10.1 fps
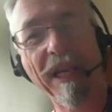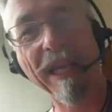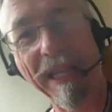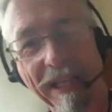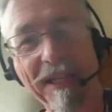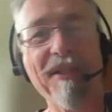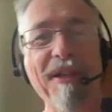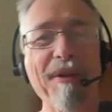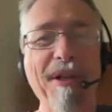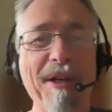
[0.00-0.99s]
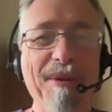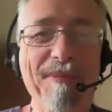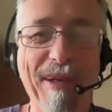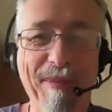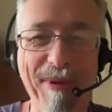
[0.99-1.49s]
in case you don't know,
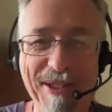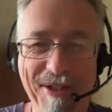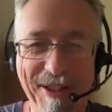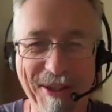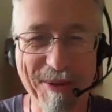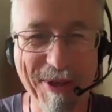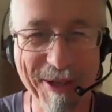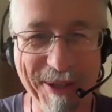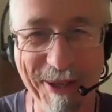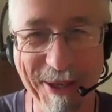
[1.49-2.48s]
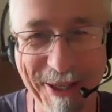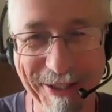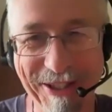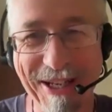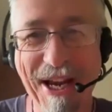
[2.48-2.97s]
people listening don't know,
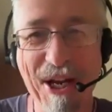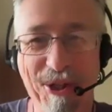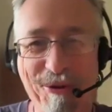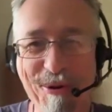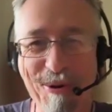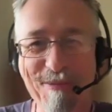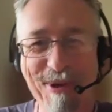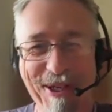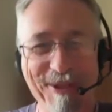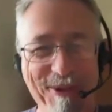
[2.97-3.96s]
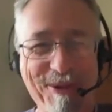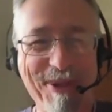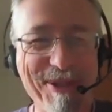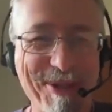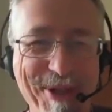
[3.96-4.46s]
it's Shroom, A Cultural
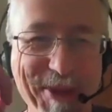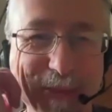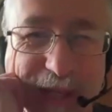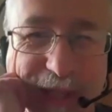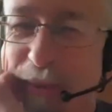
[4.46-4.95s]
History of the Magic